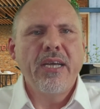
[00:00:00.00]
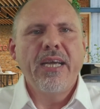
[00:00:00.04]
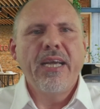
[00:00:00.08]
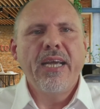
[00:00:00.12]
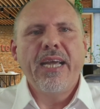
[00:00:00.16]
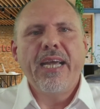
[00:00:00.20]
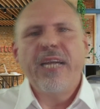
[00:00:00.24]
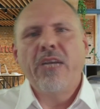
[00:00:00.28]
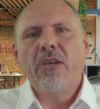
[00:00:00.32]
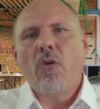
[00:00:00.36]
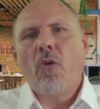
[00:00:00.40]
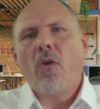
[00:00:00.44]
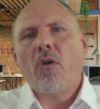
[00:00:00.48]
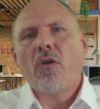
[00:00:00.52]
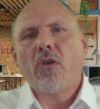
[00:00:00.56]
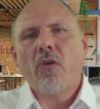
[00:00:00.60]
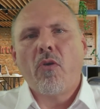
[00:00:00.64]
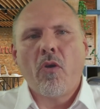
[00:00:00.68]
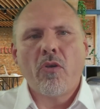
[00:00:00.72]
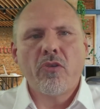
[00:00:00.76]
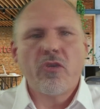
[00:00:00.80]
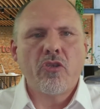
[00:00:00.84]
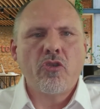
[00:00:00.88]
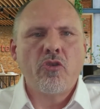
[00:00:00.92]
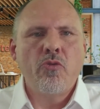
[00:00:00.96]
in order
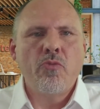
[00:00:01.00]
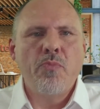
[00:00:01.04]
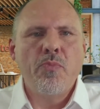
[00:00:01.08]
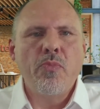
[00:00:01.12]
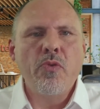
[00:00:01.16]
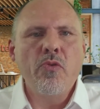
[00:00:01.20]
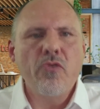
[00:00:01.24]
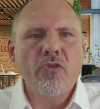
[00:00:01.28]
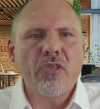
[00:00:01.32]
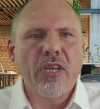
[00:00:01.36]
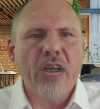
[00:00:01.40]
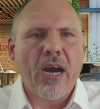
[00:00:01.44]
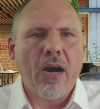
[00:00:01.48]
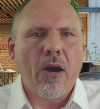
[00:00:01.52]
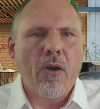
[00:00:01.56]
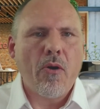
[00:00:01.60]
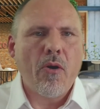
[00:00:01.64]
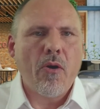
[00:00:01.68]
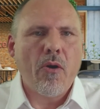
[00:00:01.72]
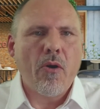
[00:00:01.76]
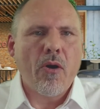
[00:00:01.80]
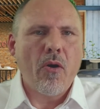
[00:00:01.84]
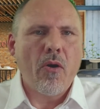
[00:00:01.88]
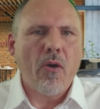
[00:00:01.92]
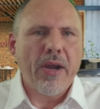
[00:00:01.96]
also to boost our
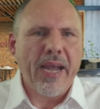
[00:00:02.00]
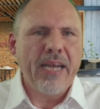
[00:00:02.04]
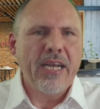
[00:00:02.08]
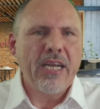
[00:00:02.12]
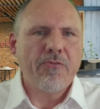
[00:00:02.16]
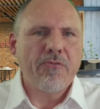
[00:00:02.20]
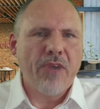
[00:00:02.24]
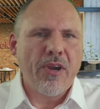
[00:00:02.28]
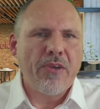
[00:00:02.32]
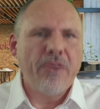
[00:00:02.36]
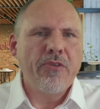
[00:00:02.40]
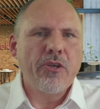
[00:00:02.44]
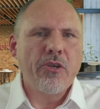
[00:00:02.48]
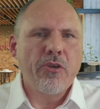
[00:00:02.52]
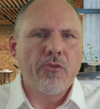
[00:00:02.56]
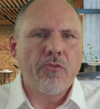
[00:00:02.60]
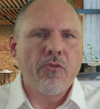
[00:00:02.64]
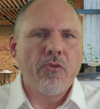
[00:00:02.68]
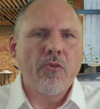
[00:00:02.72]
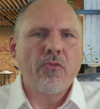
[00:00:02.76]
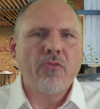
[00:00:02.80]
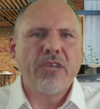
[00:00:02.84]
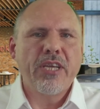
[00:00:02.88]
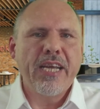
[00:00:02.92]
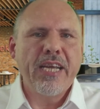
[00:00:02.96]
organic revenue
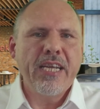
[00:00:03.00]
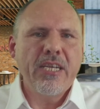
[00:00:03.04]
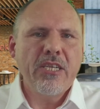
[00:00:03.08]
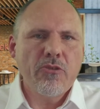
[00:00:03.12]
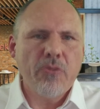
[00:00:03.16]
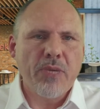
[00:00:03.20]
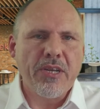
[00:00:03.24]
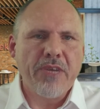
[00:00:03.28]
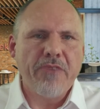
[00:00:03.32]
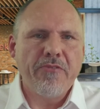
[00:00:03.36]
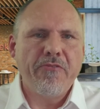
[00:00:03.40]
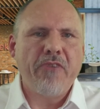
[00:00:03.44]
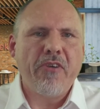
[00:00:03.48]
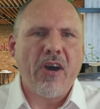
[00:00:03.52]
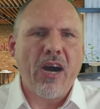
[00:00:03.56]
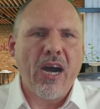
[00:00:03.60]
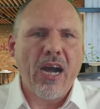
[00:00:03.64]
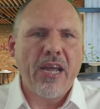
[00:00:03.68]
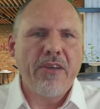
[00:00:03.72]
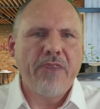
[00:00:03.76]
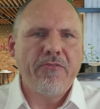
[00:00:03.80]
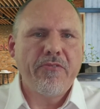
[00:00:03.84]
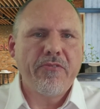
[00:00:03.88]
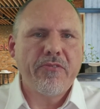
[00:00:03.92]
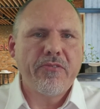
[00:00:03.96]
growth in
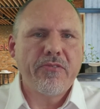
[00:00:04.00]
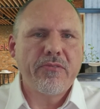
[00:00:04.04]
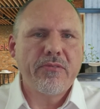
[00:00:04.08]
2025.